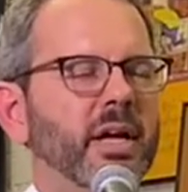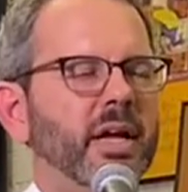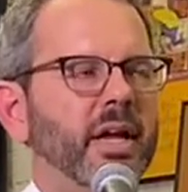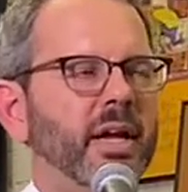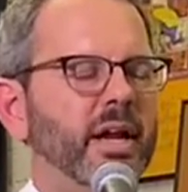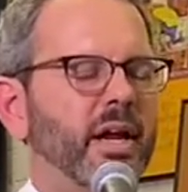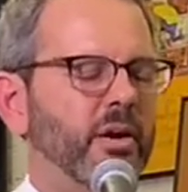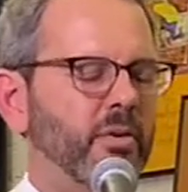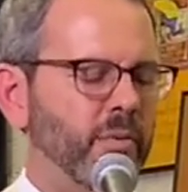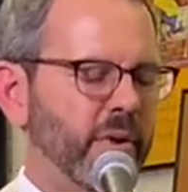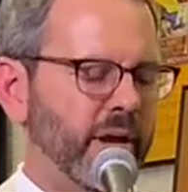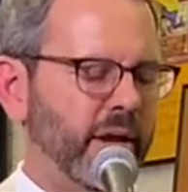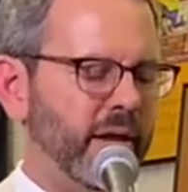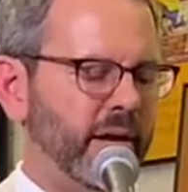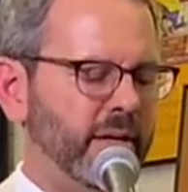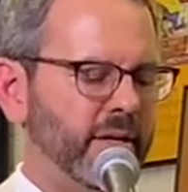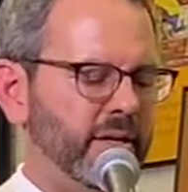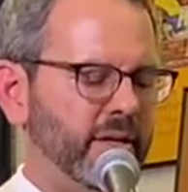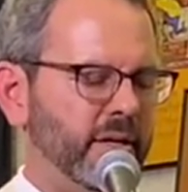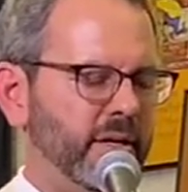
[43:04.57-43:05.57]
And I read
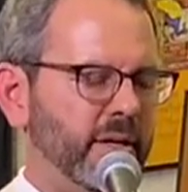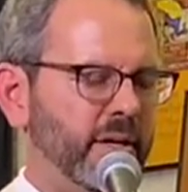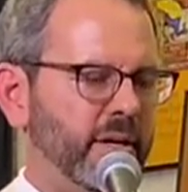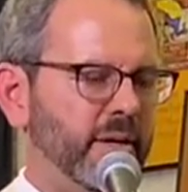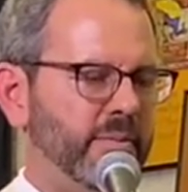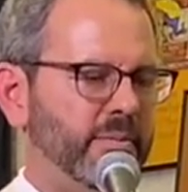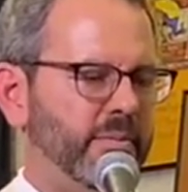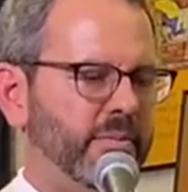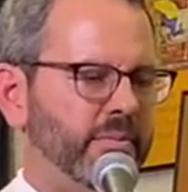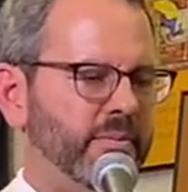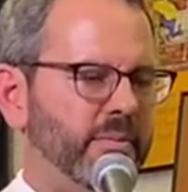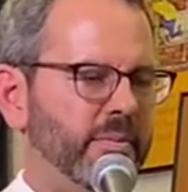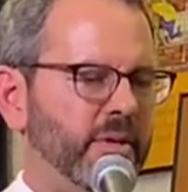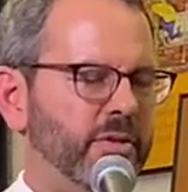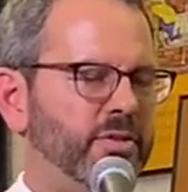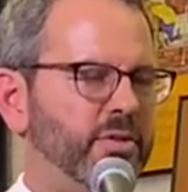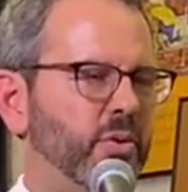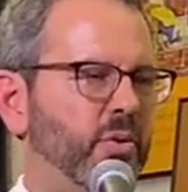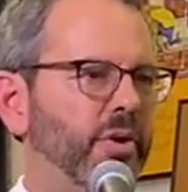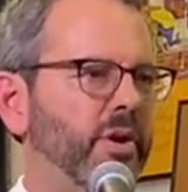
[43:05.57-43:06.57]
a
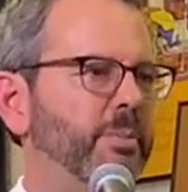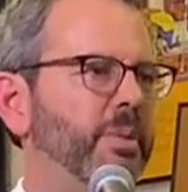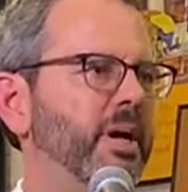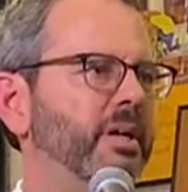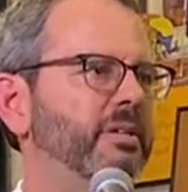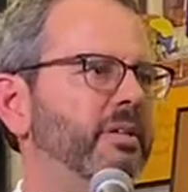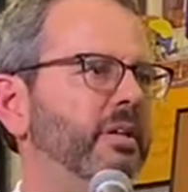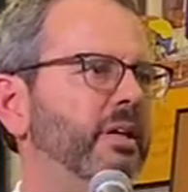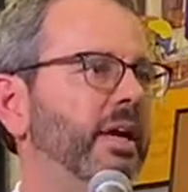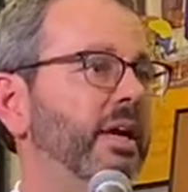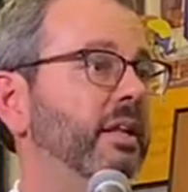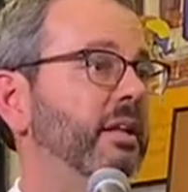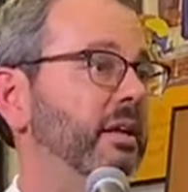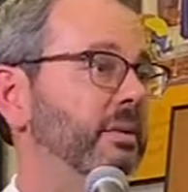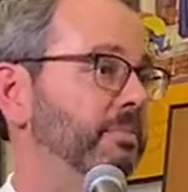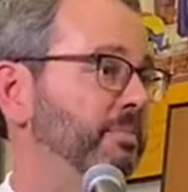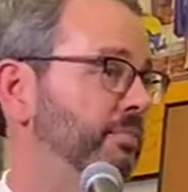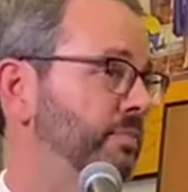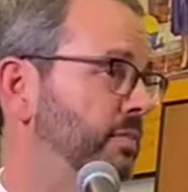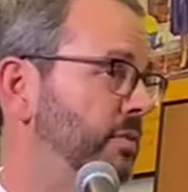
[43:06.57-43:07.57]
story about Delilah,
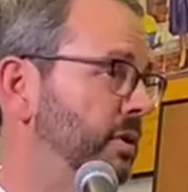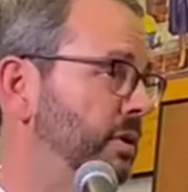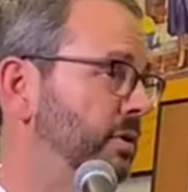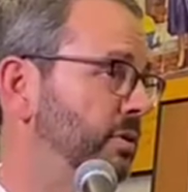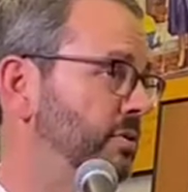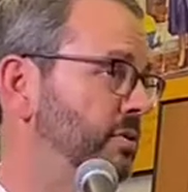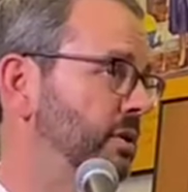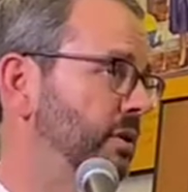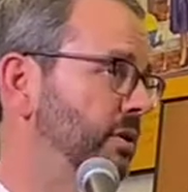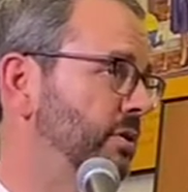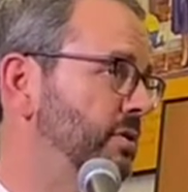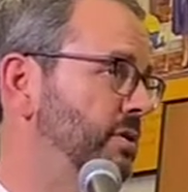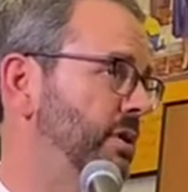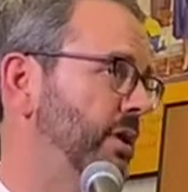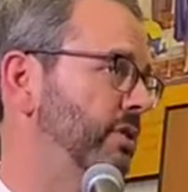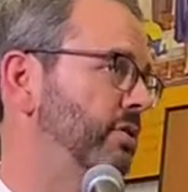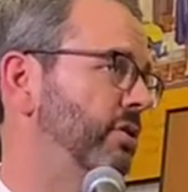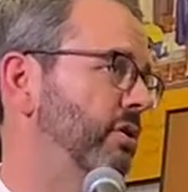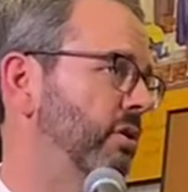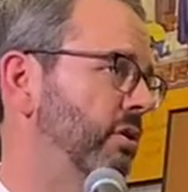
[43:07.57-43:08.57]
who's a little
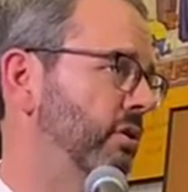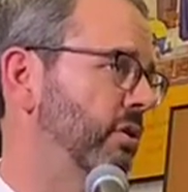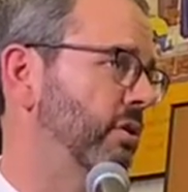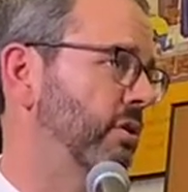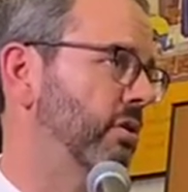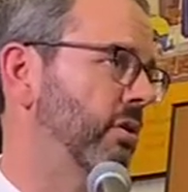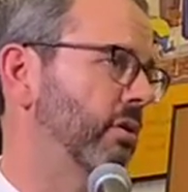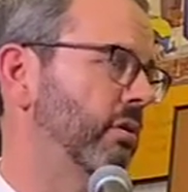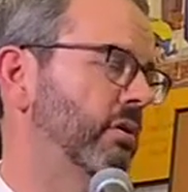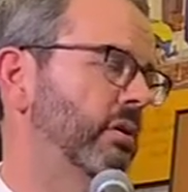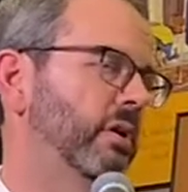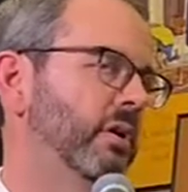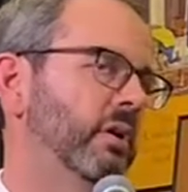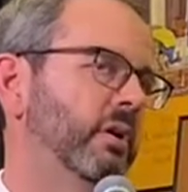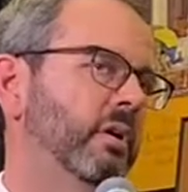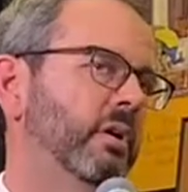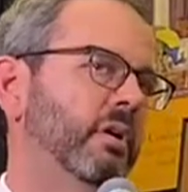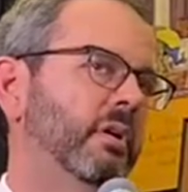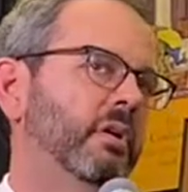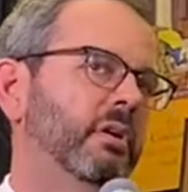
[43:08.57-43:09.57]
6-year-old girl
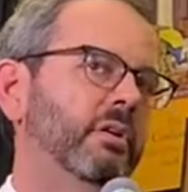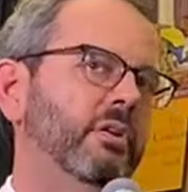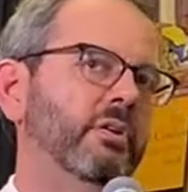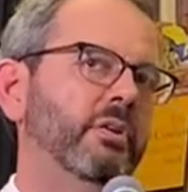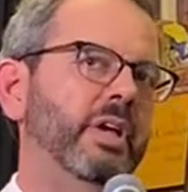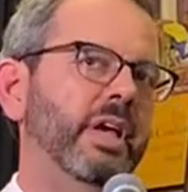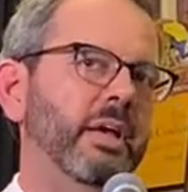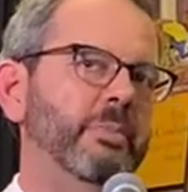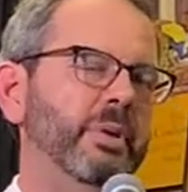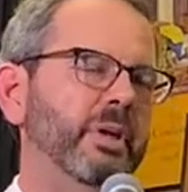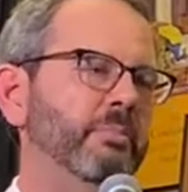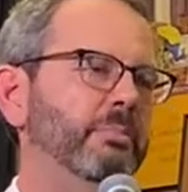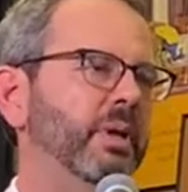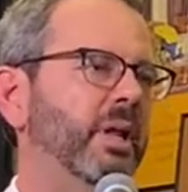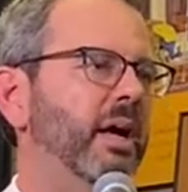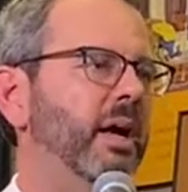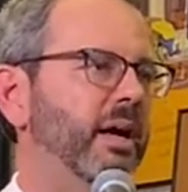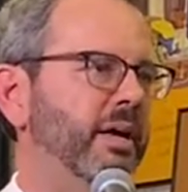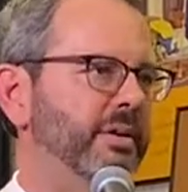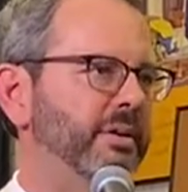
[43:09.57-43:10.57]
who came in
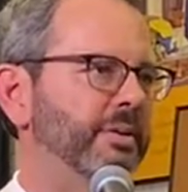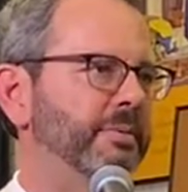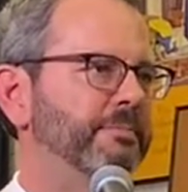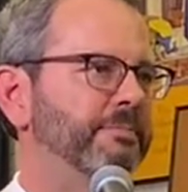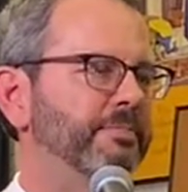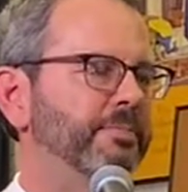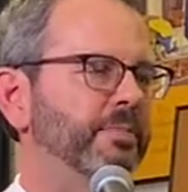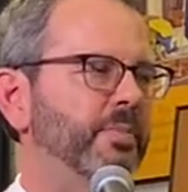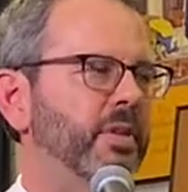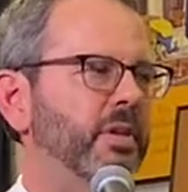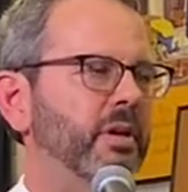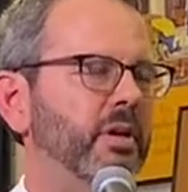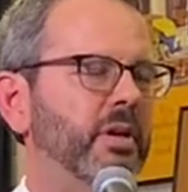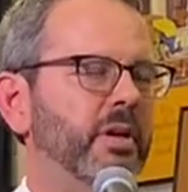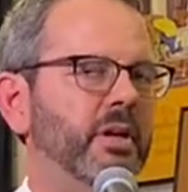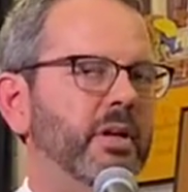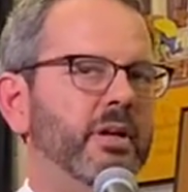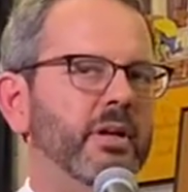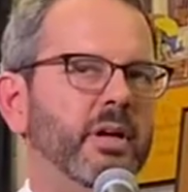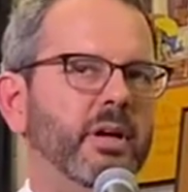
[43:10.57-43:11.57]
blind,
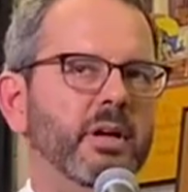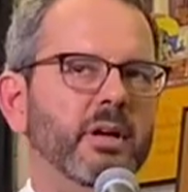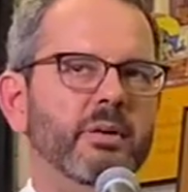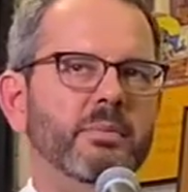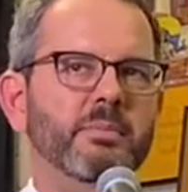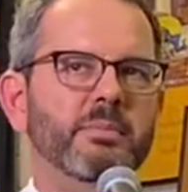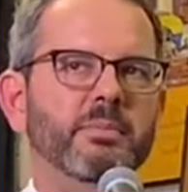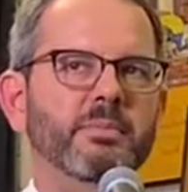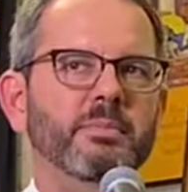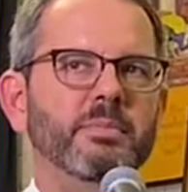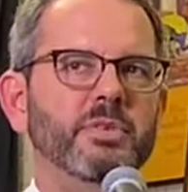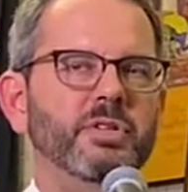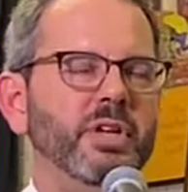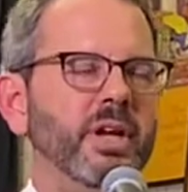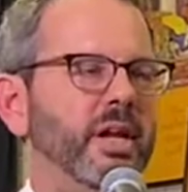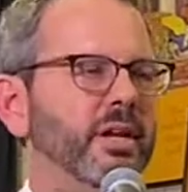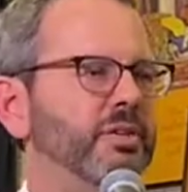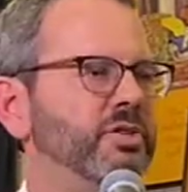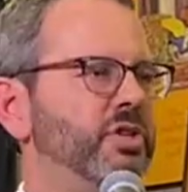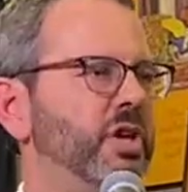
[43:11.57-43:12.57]
and she
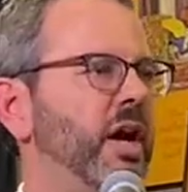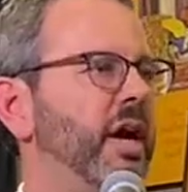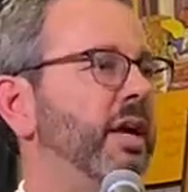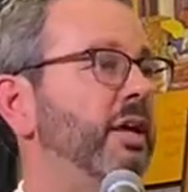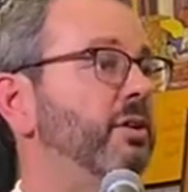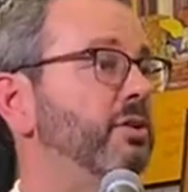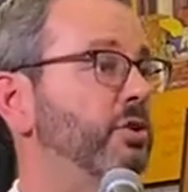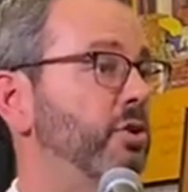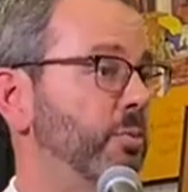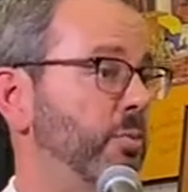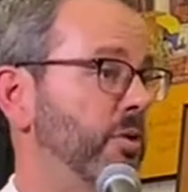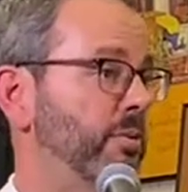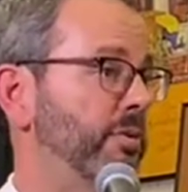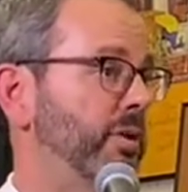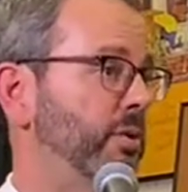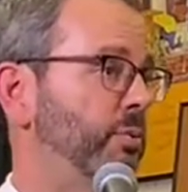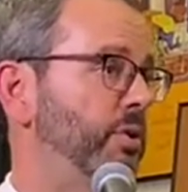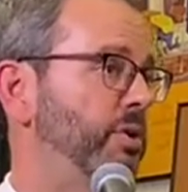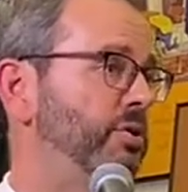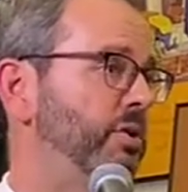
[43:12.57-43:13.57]
had a giant tumor
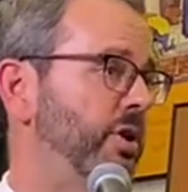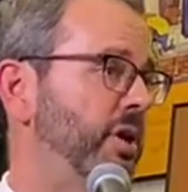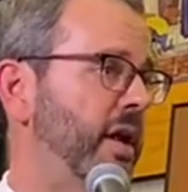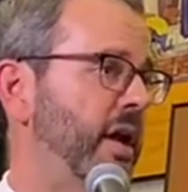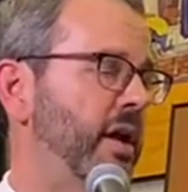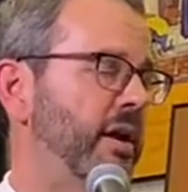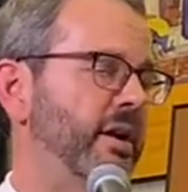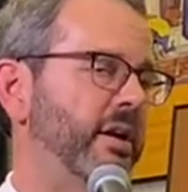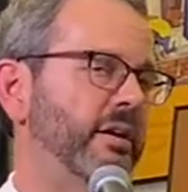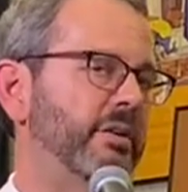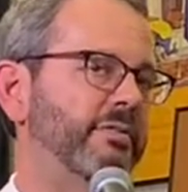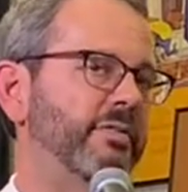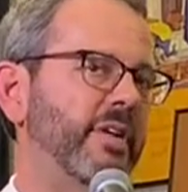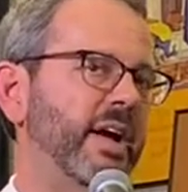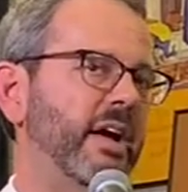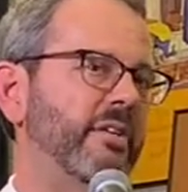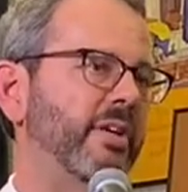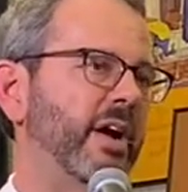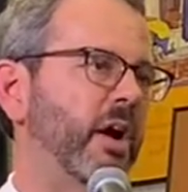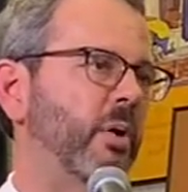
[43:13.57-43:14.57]
that we took out in a
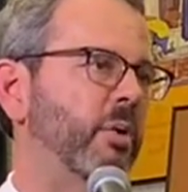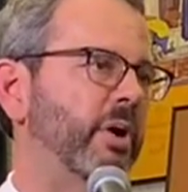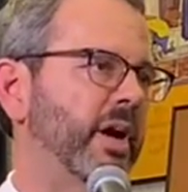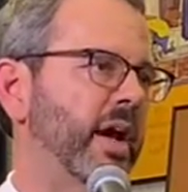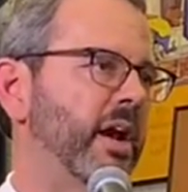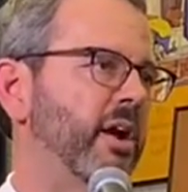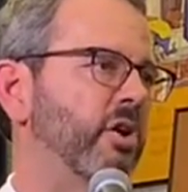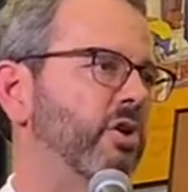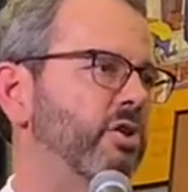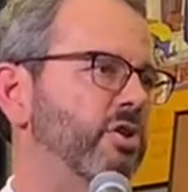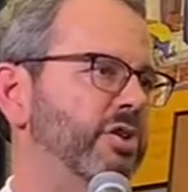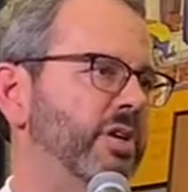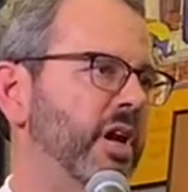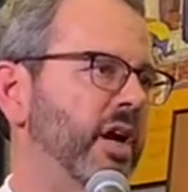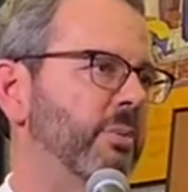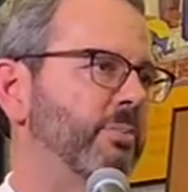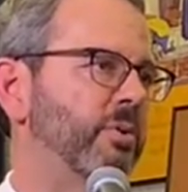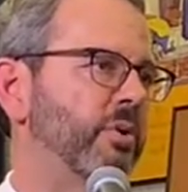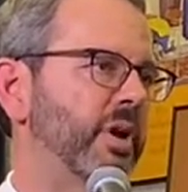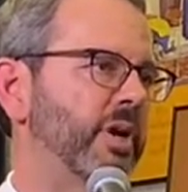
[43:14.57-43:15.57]
5-hour kind of urgent
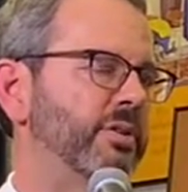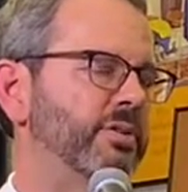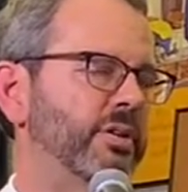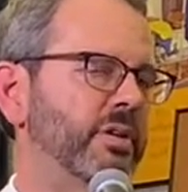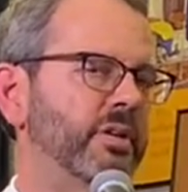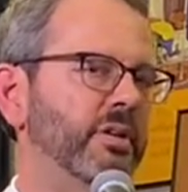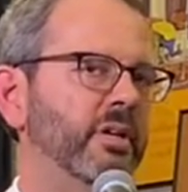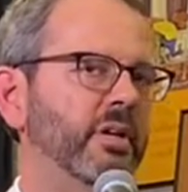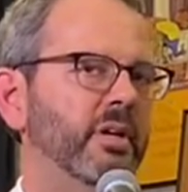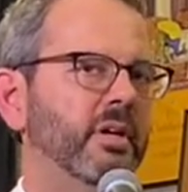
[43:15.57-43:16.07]
operation.